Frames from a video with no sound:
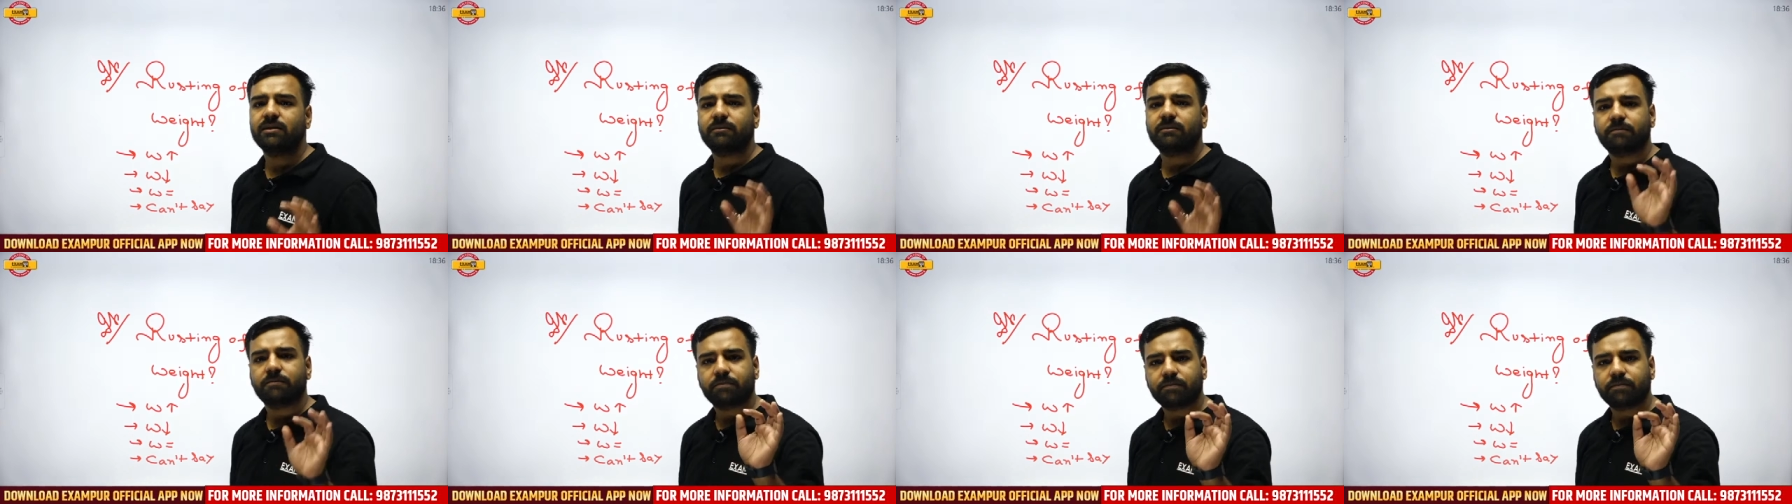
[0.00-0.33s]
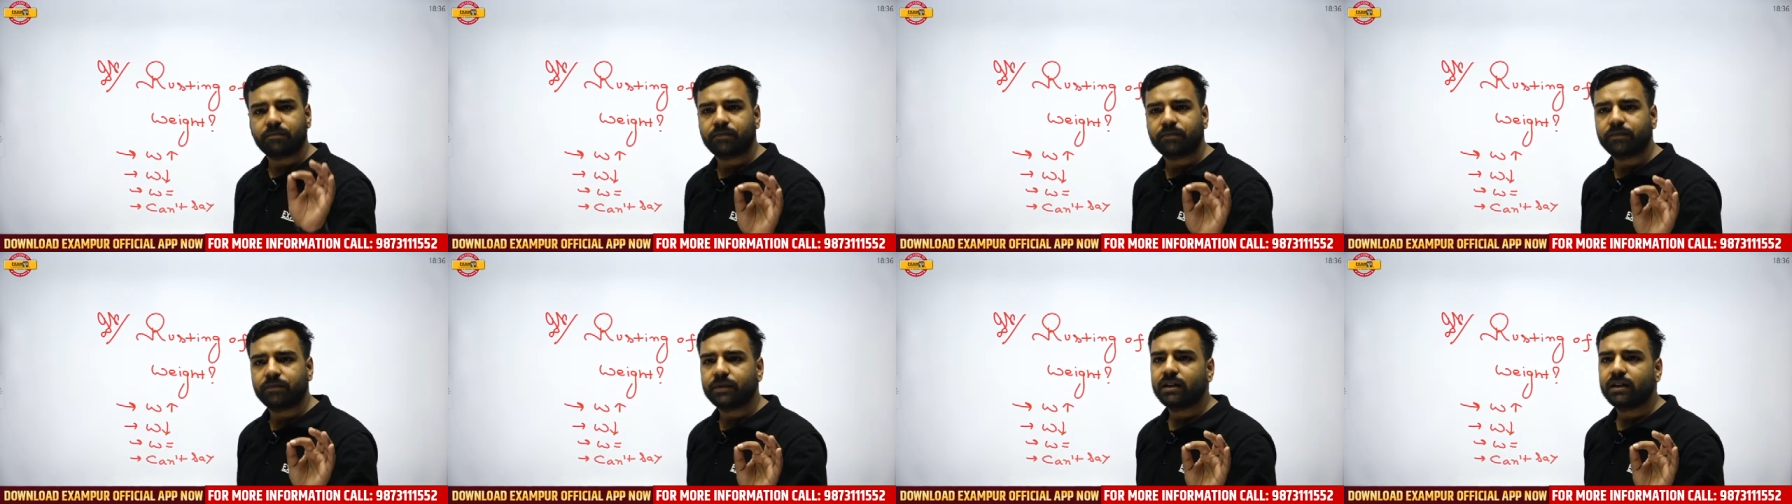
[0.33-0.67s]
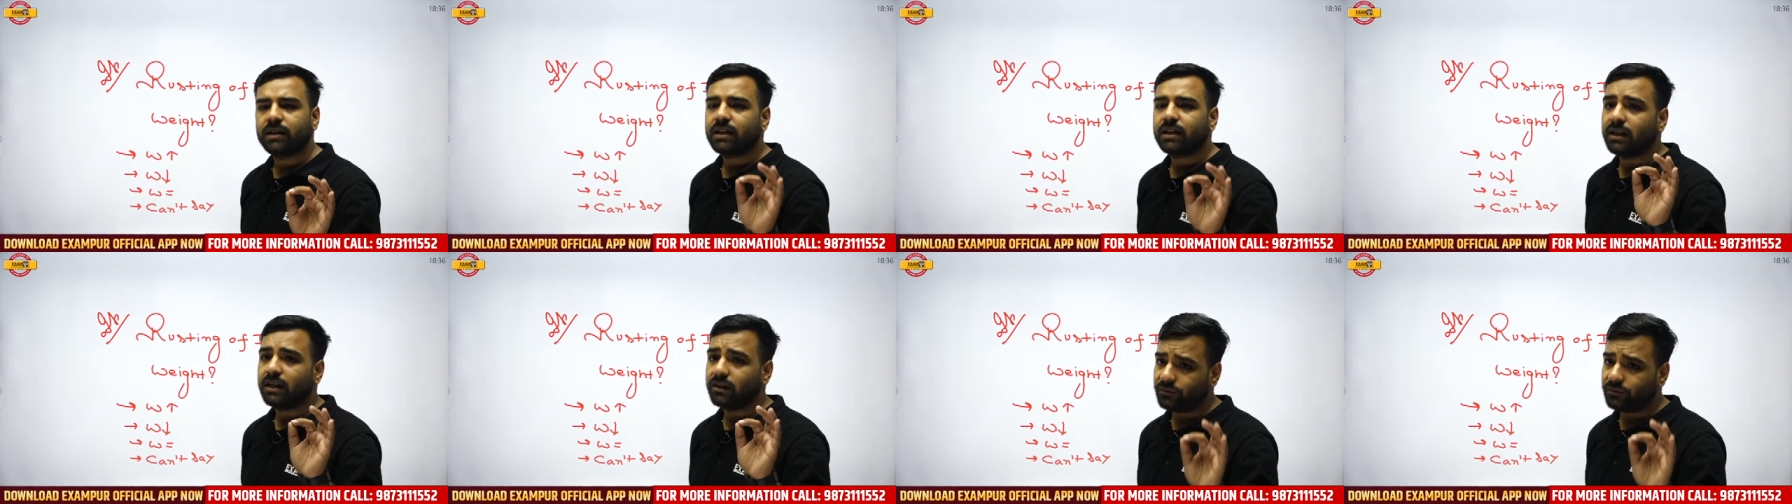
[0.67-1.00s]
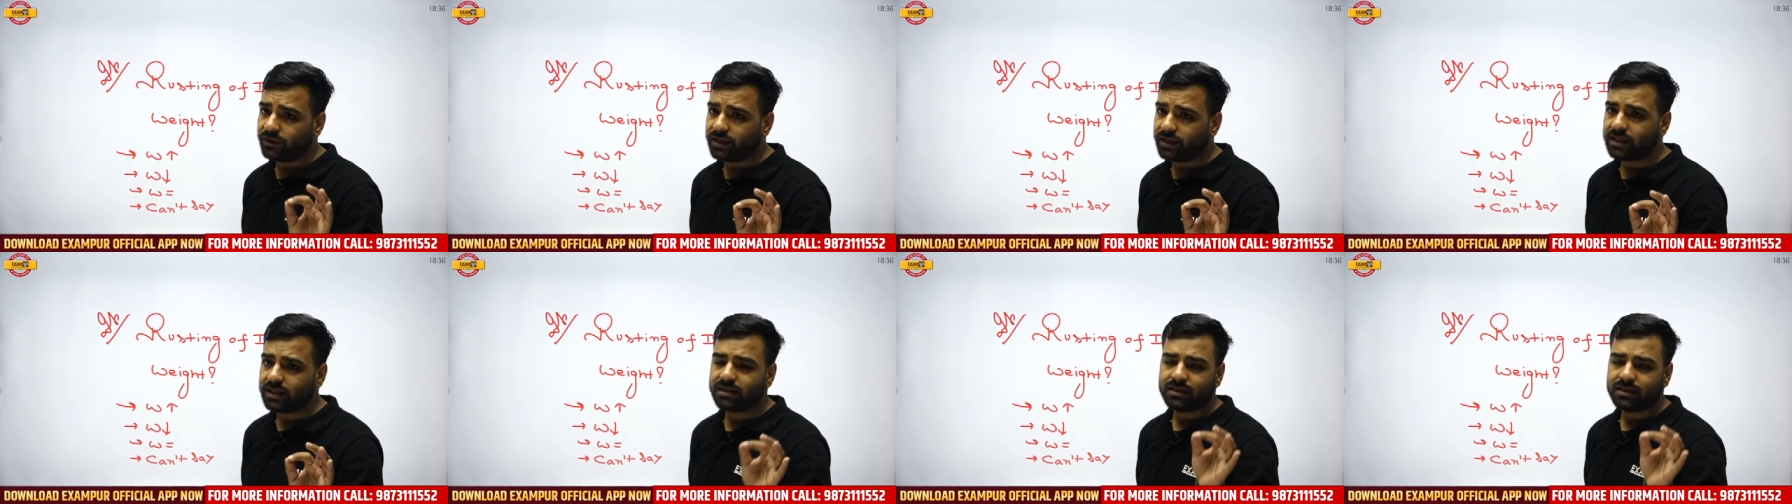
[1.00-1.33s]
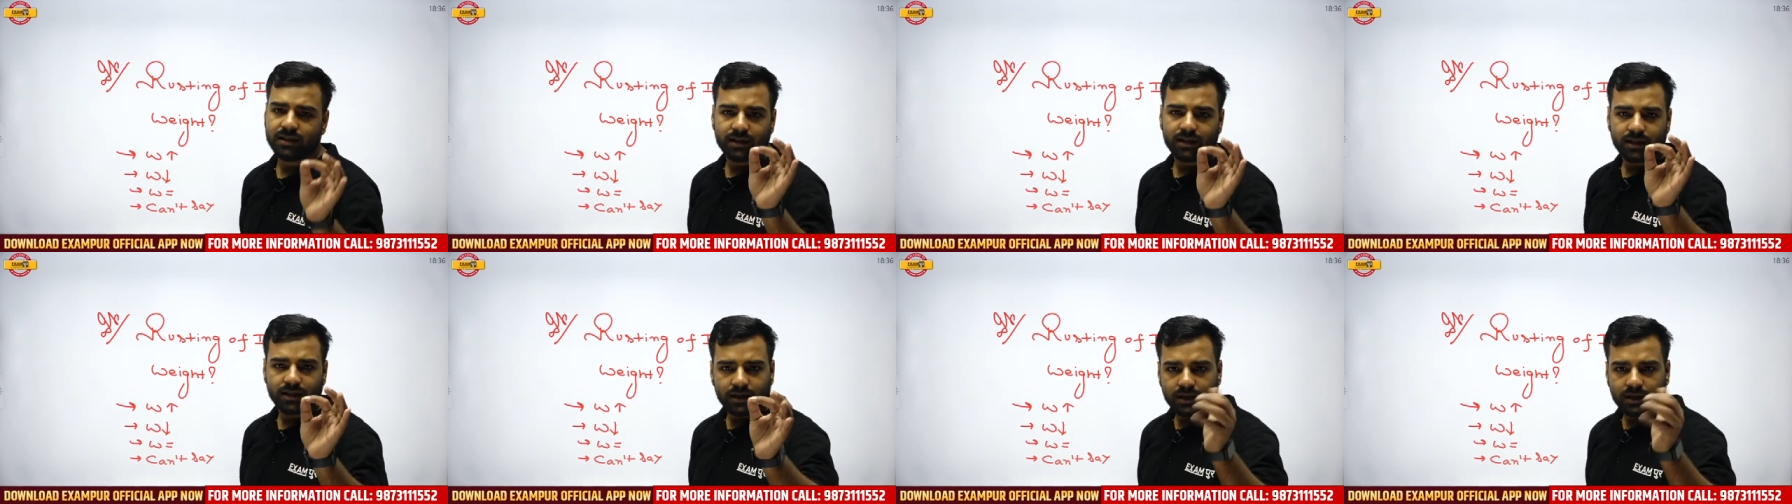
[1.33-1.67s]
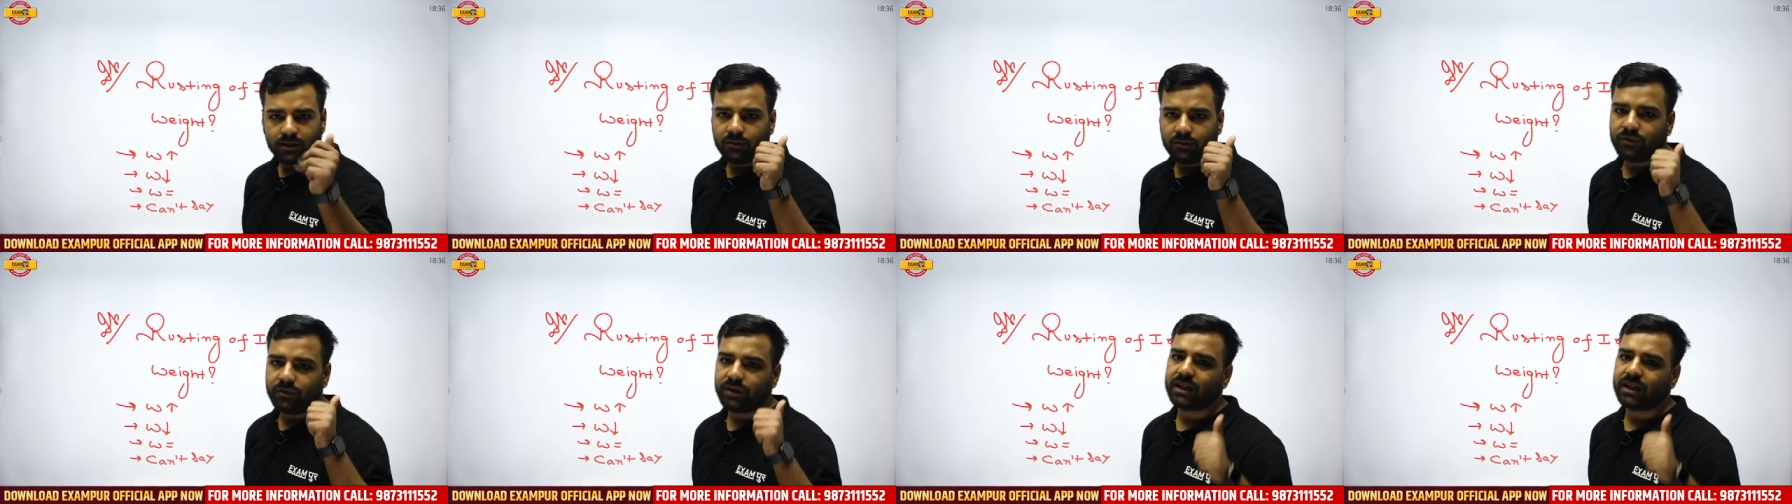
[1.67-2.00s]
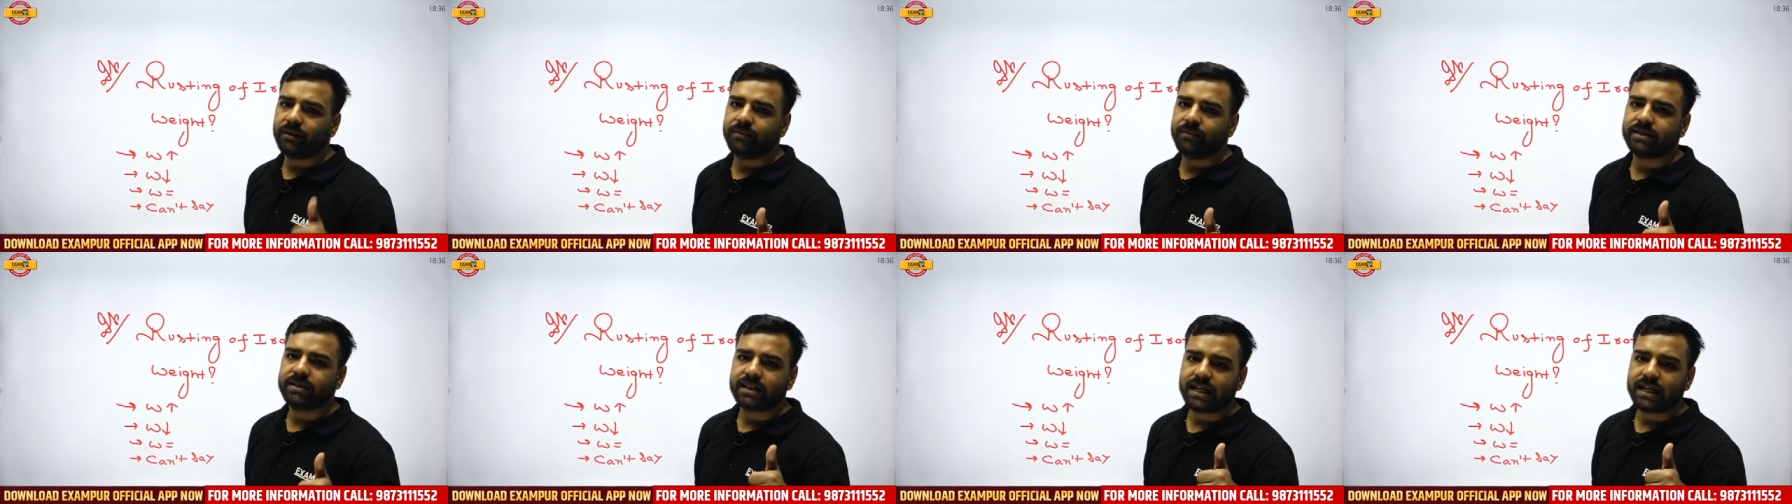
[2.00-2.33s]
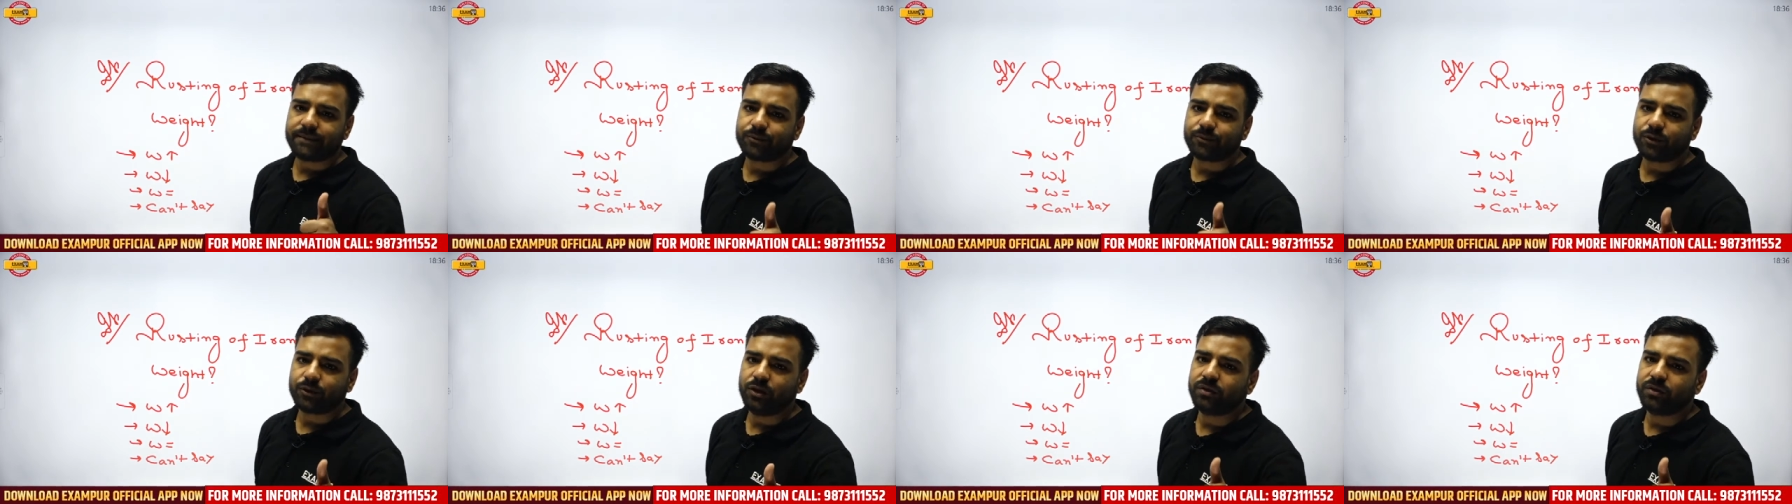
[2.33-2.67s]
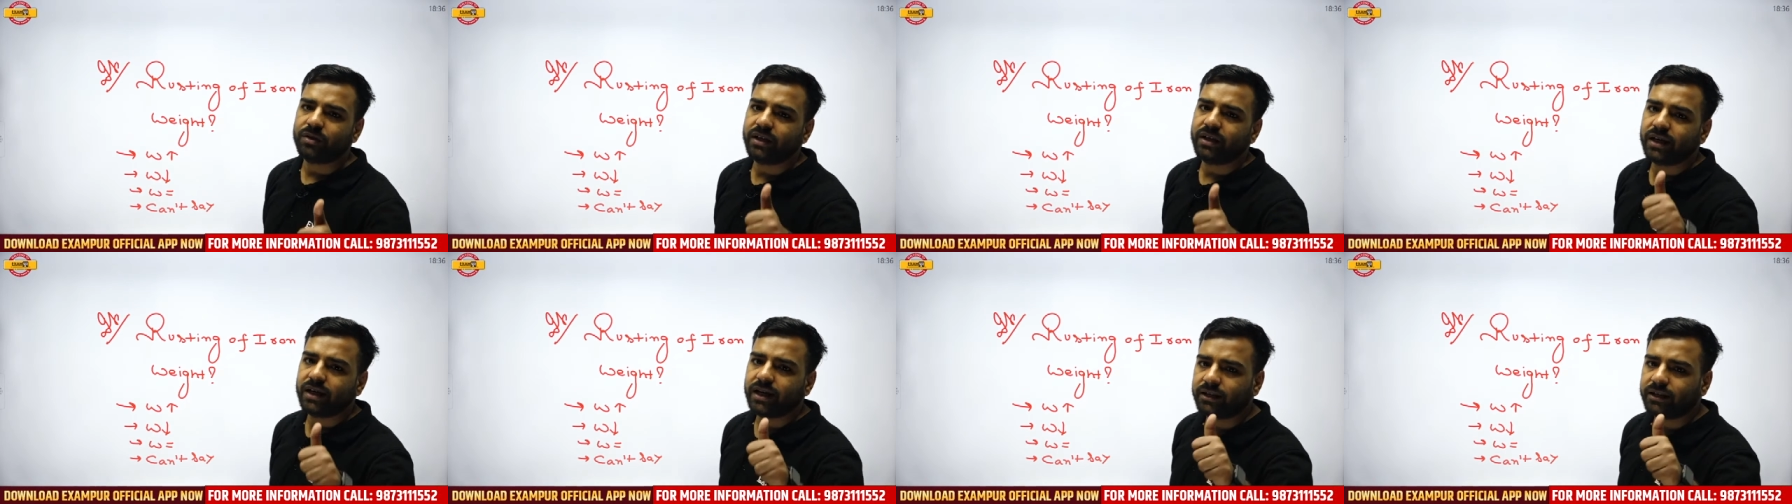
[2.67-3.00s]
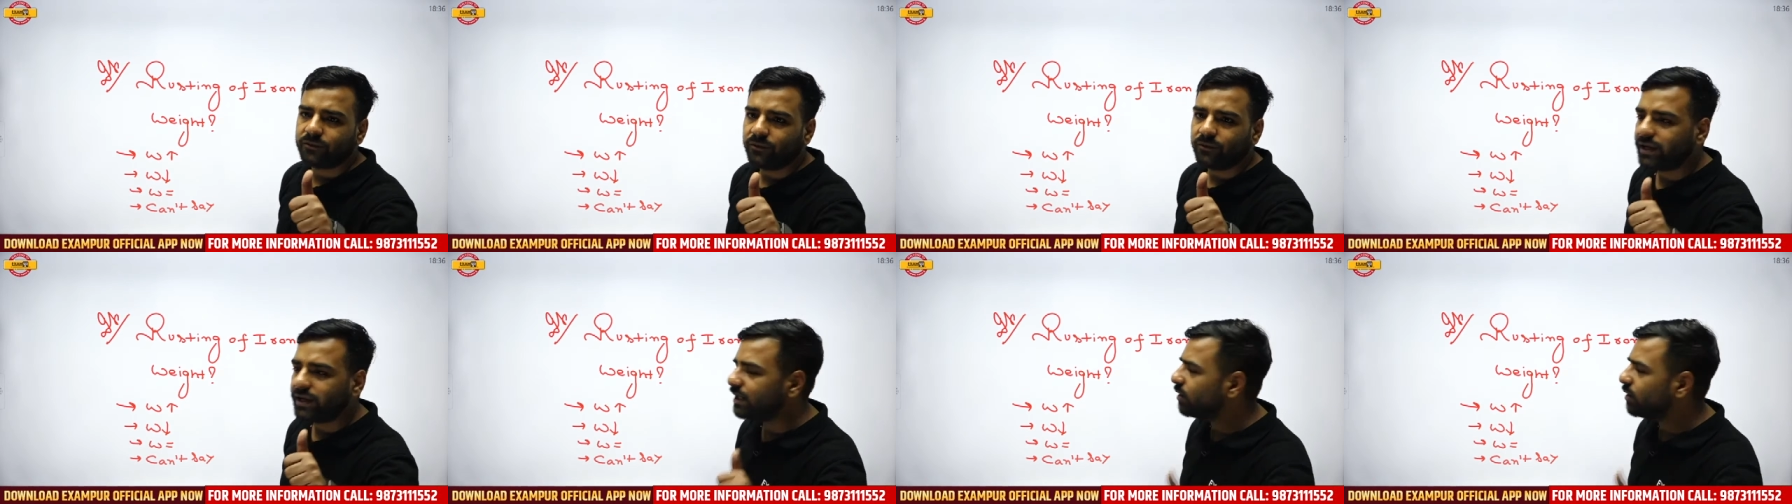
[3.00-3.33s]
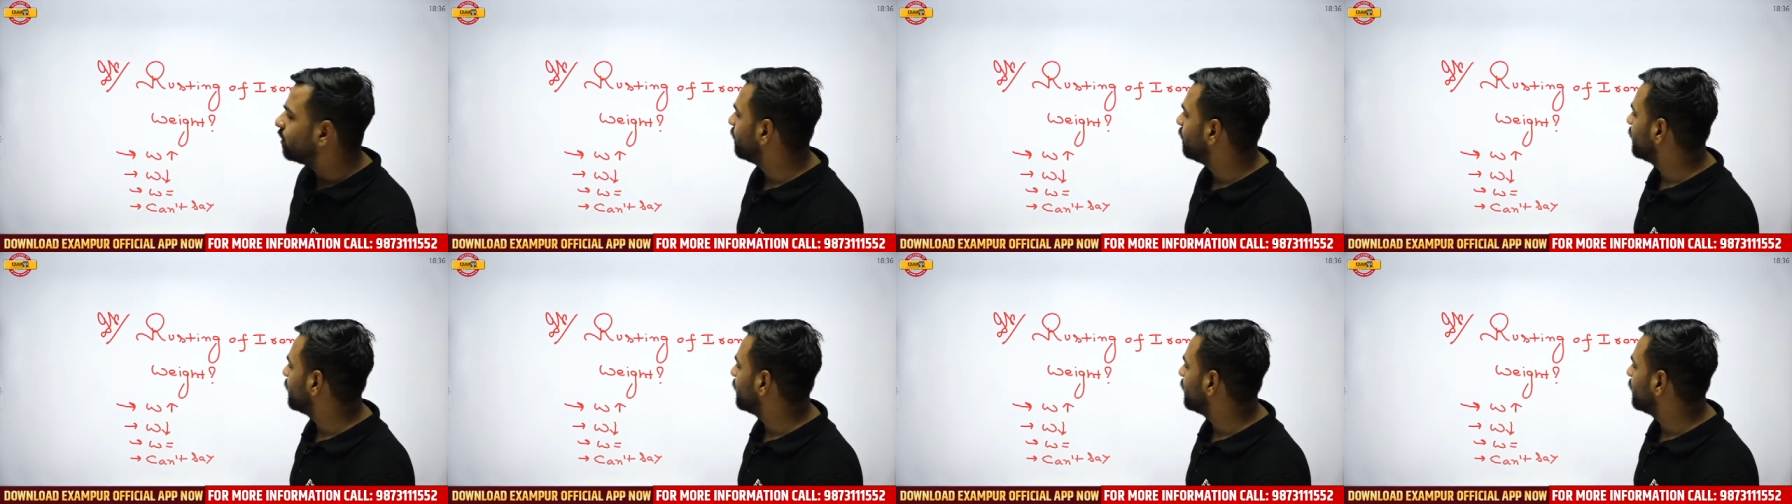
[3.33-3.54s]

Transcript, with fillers: with the same answer? If yes, Vikram is absolutely